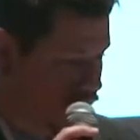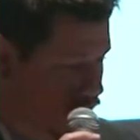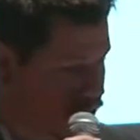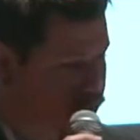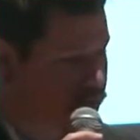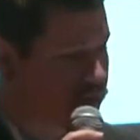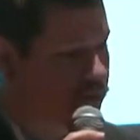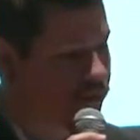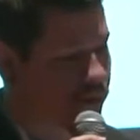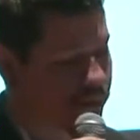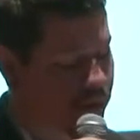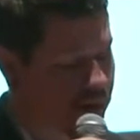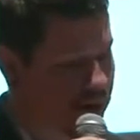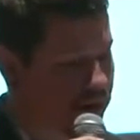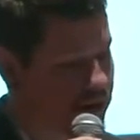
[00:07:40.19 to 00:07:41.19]
you do the
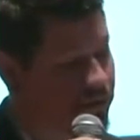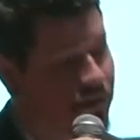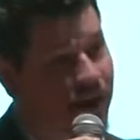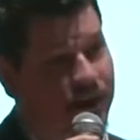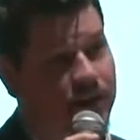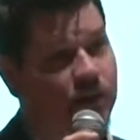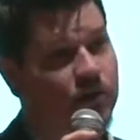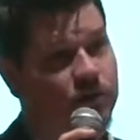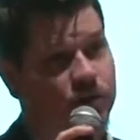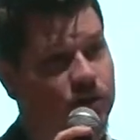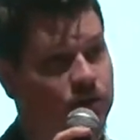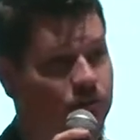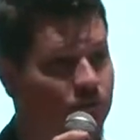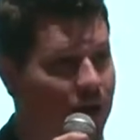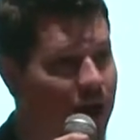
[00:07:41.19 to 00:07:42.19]
prepare. In fact, I usually
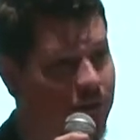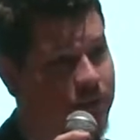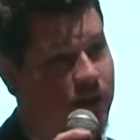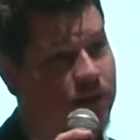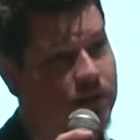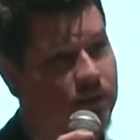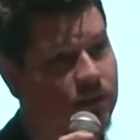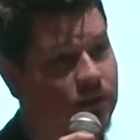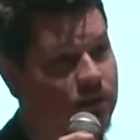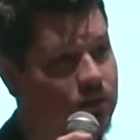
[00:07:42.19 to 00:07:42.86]
just wrap it.